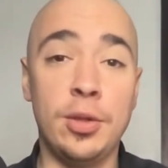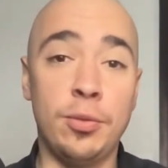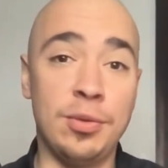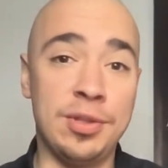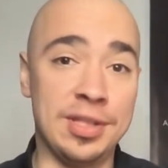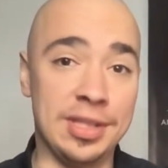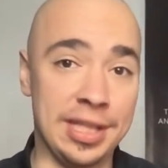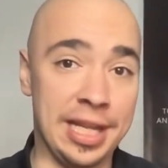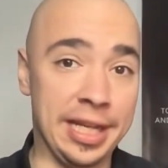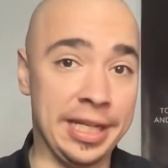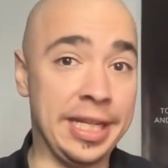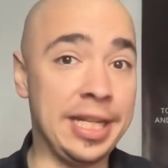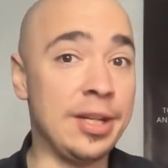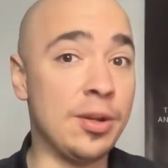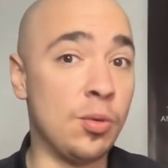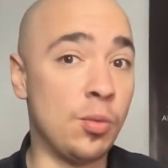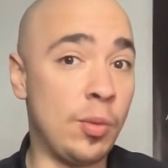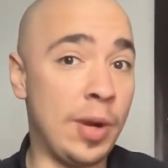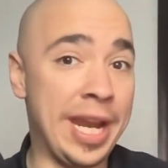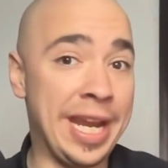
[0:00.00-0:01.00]
Was lucky
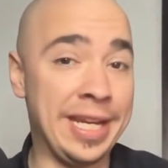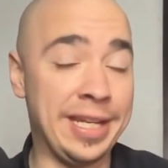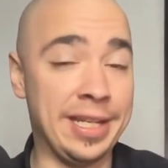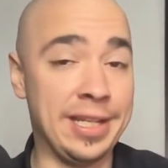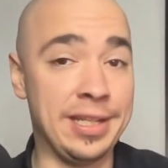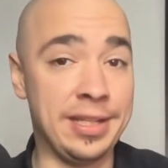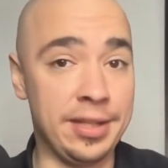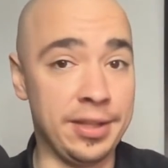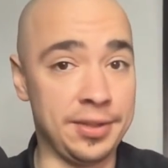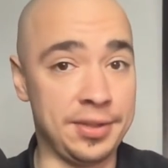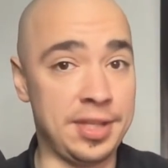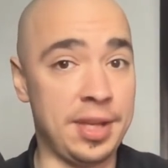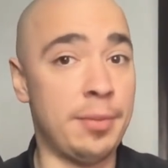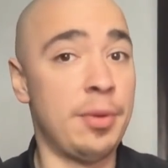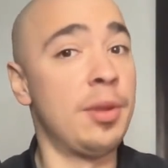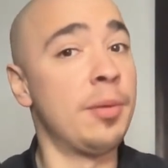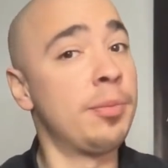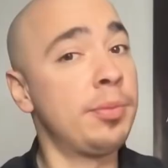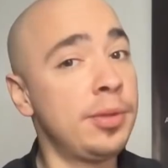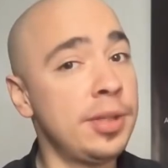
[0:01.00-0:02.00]
to wait until some
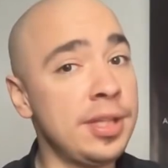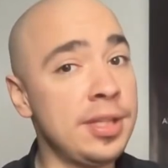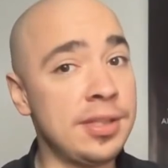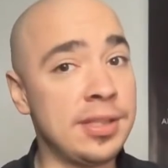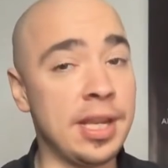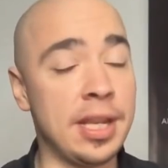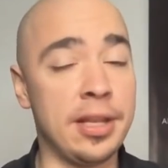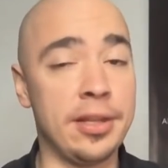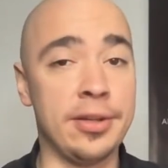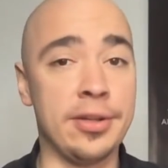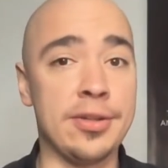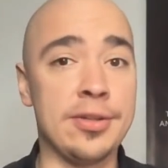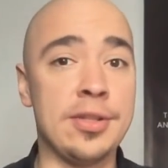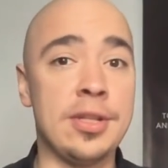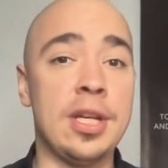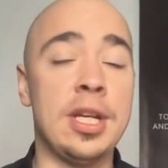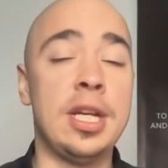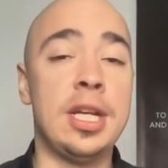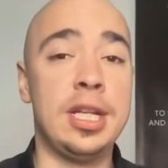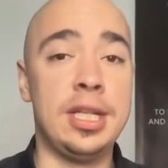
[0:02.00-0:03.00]
of the pre-sellers
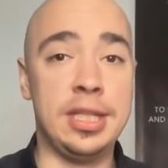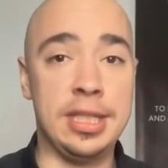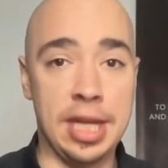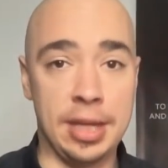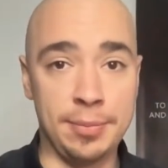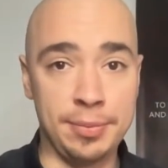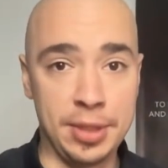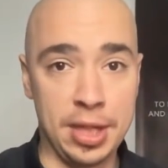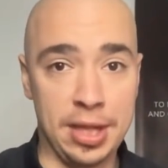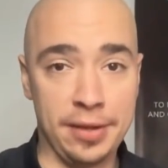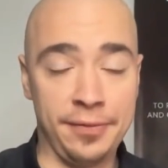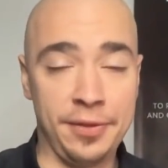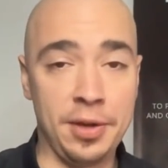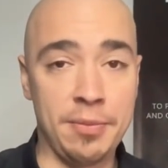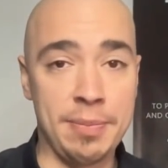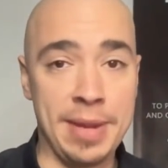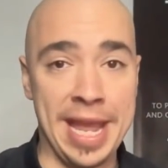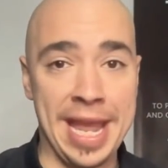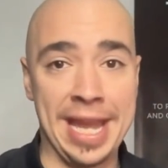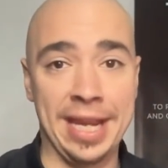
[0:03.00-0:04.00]
dumped off
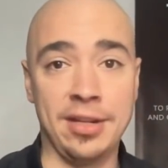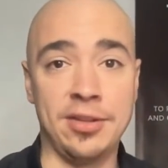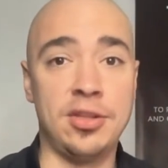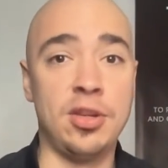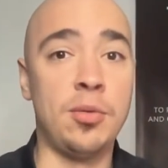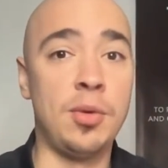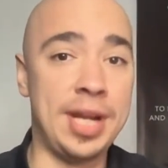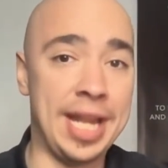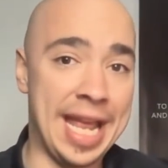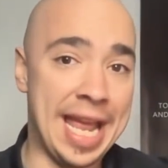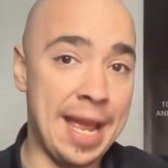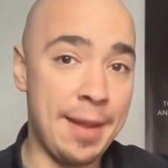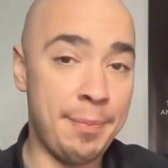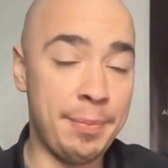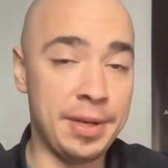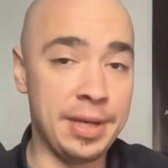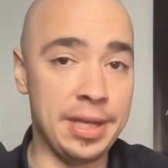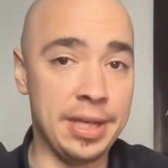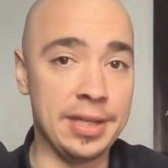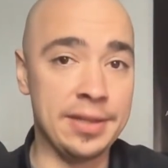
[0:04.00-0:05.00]
their bags. So what
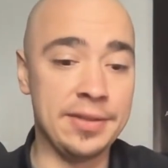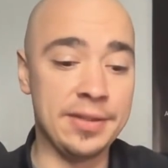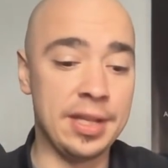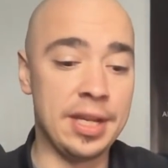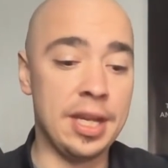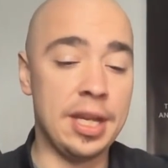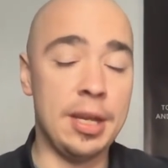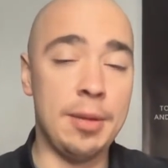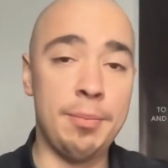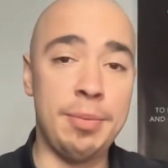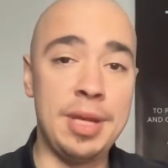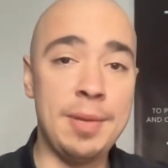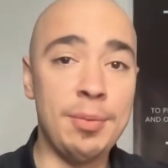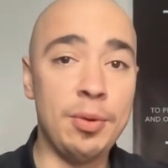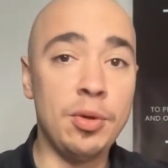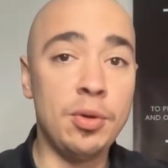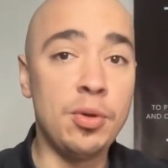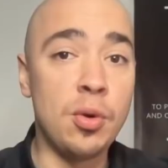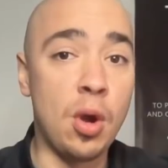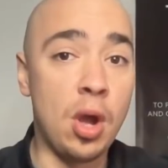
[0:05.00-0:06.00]
happened is
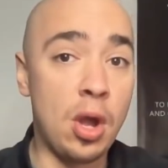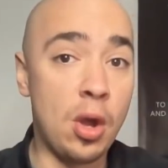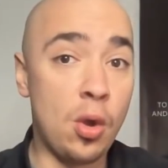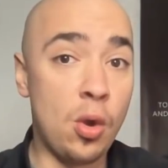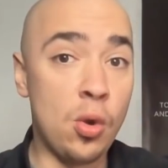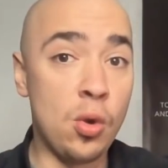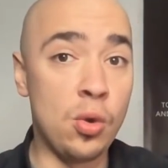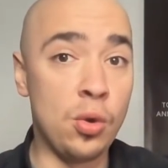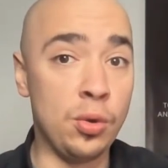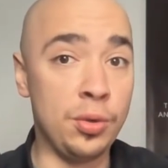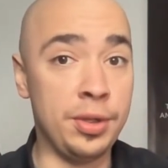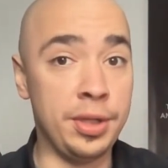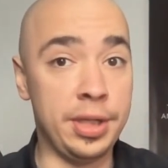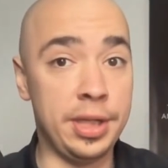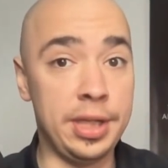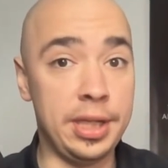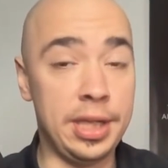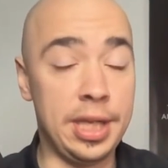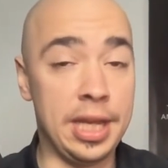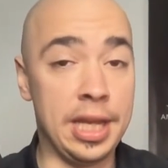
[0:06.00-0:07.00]
people who hold
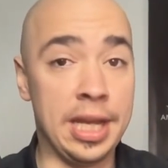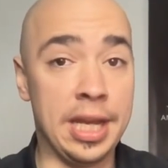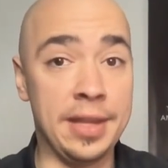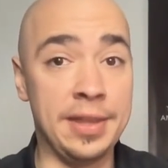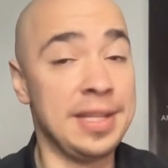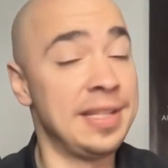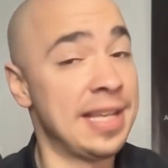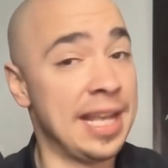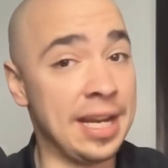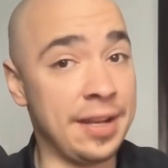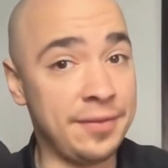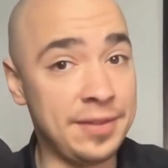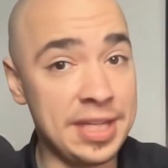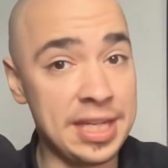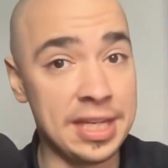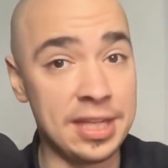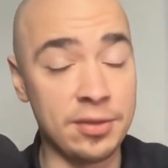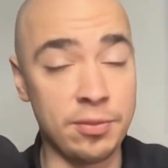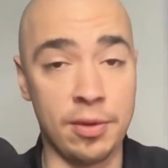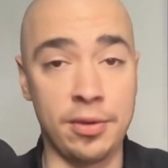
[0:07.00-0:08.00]
these
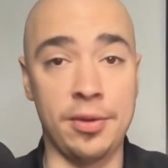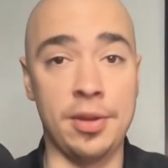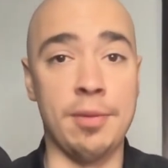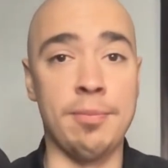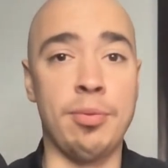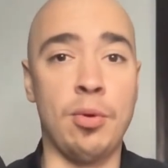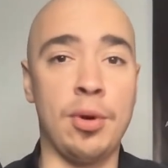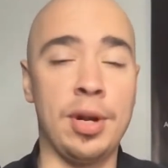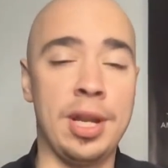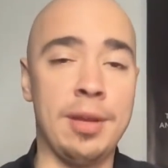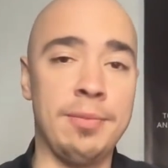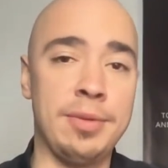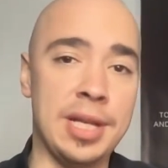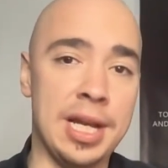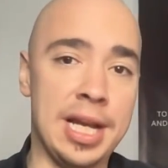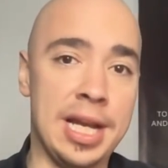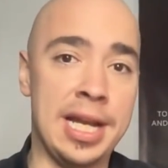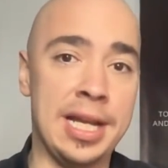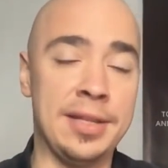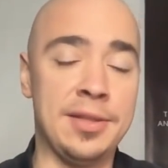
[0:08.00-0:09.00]
NFTs, whether they're Bored Ape
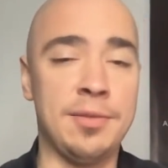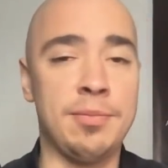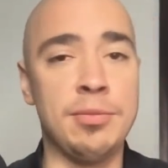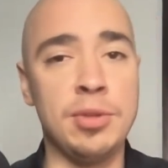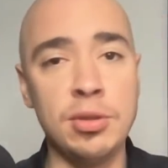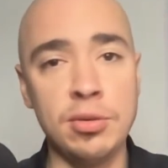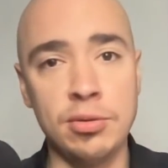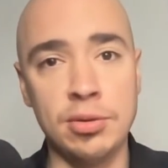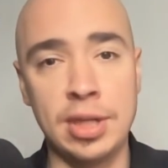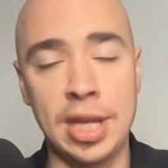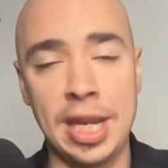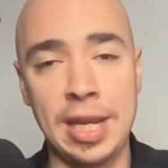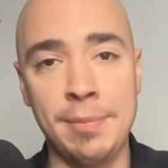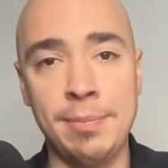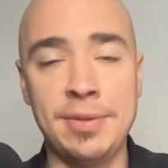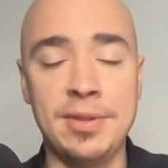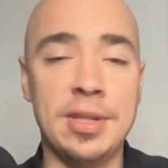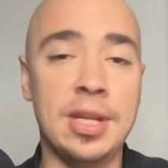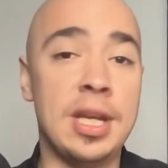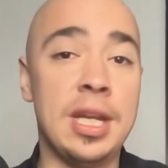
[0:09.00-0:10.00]
Yachts, Mutant
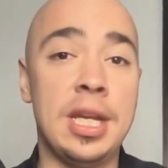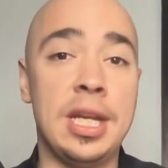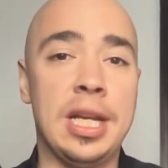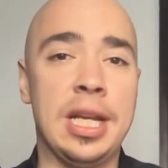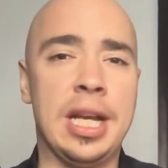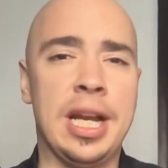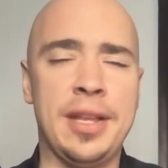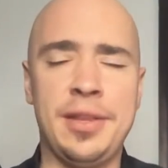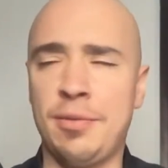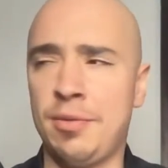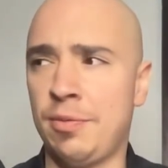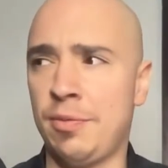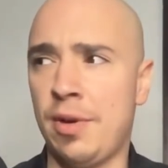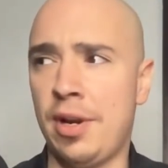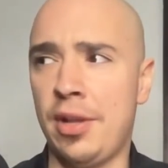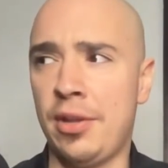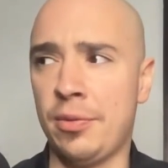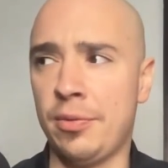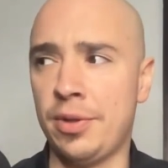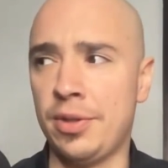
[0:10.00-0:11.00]
Apes, and there was
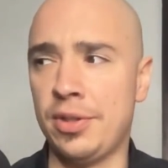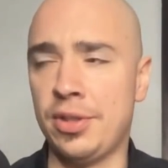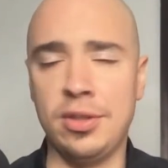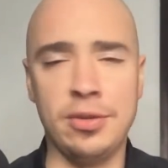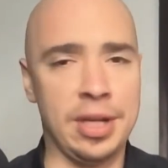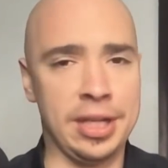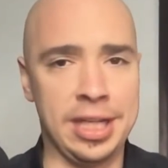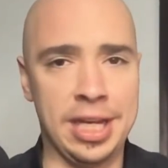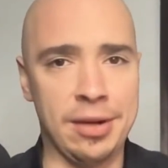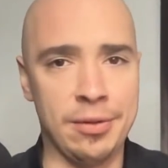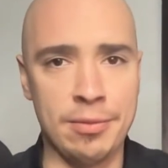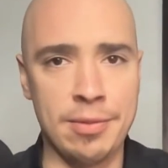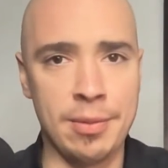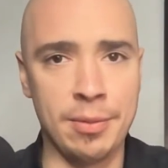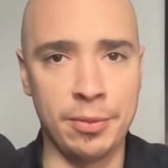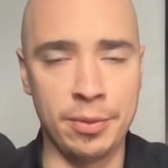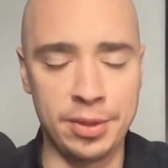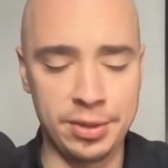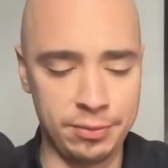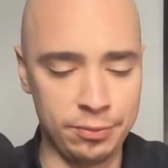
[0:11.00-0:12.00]
one other one too. I can't
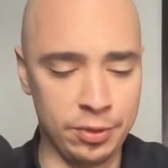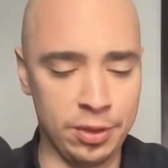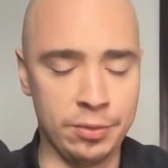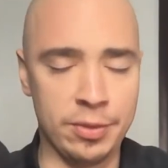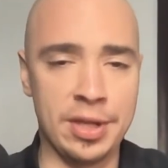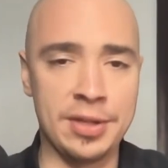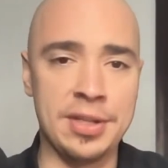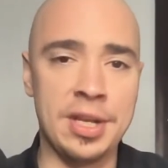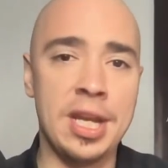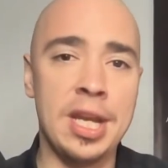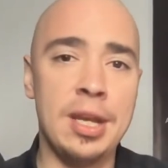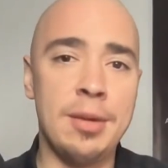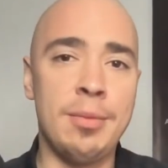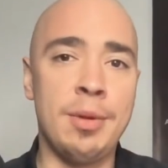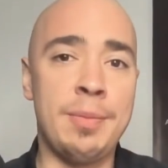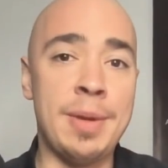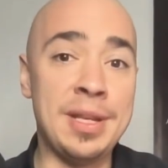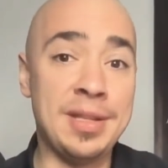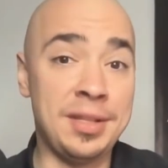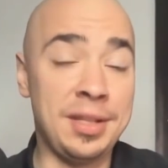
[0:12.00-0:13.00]
remember what it was,
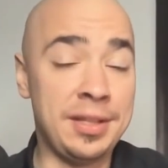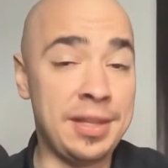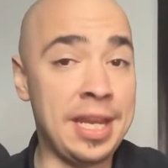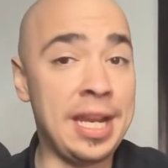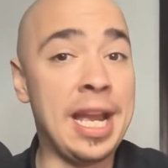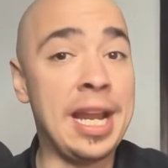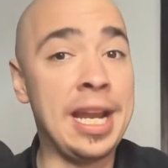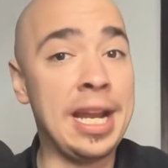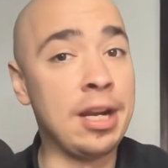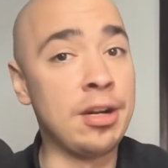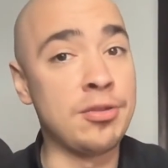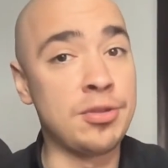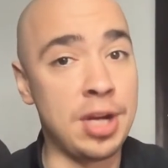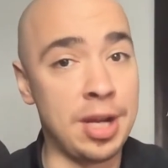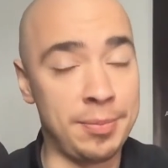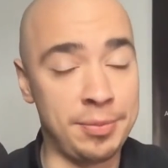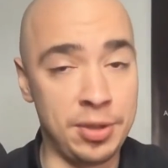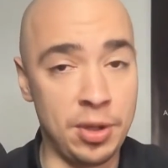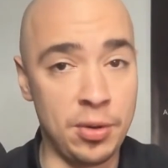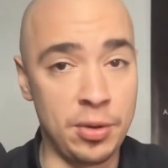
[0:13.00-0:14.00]
but basically they got
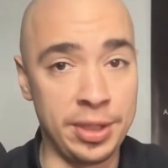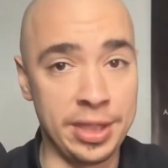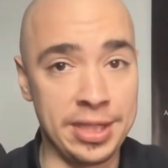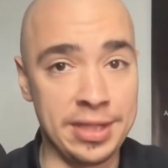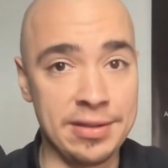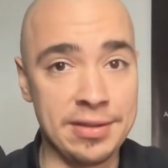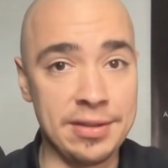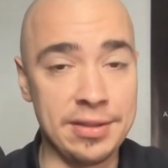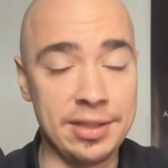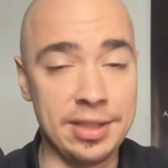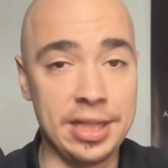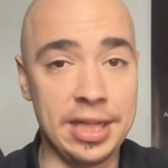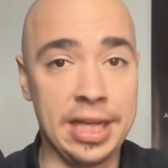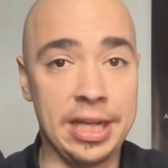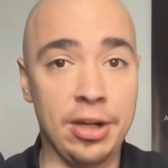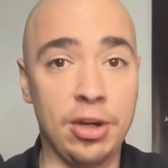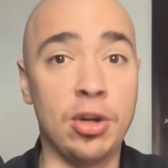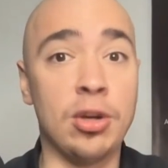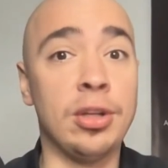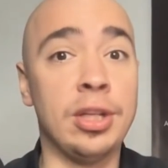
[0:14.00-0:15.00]
airdrop tokens
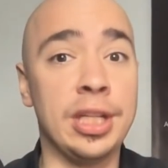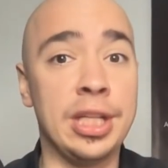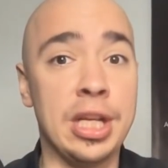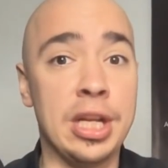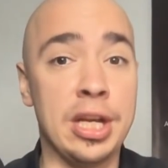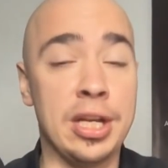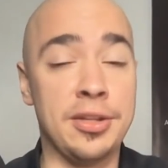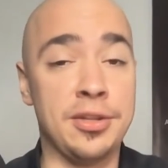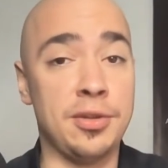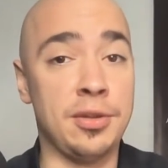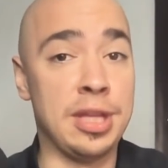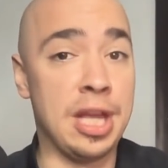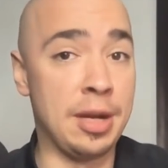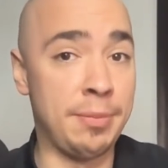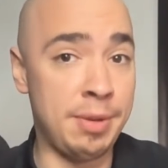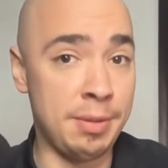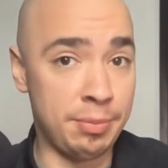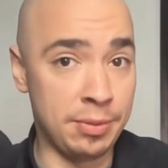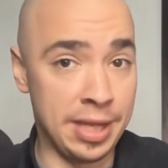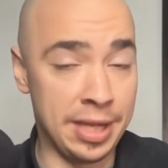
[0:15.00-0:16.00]
early on. So a lot
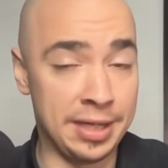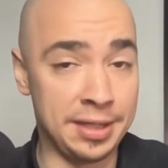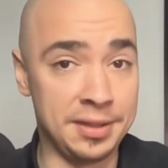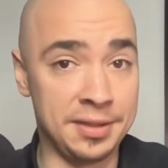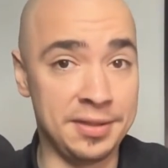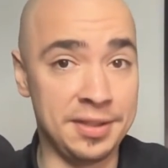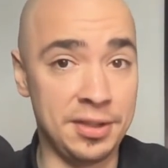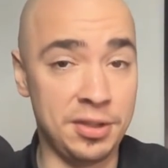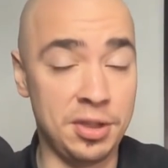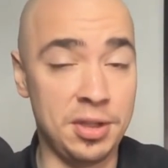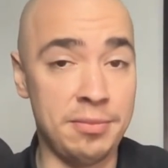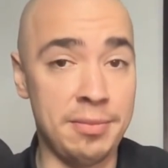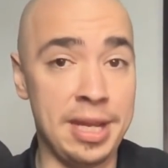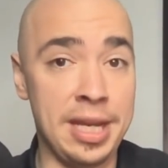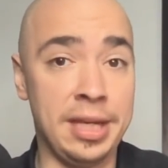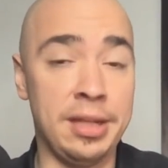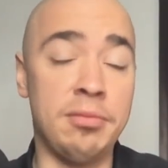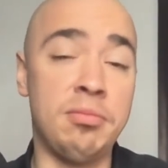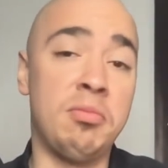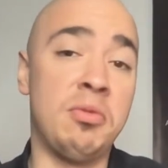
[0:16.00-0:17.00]
of people had a decision to
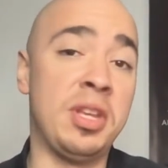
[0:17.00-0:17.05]
make.